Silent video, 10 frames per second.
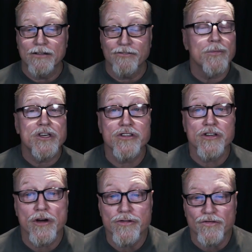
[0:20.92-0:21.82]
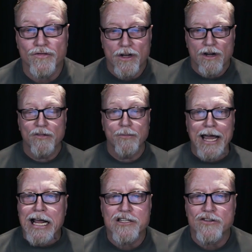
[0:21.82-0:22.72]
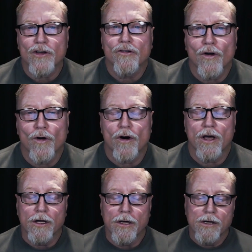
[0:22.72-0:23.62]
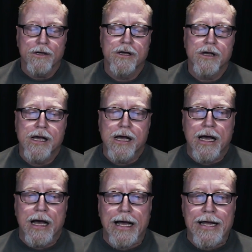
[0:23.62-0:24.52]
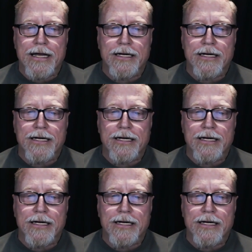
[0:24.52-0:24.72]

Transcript: from the East Coast, from Gainesville, Florida. I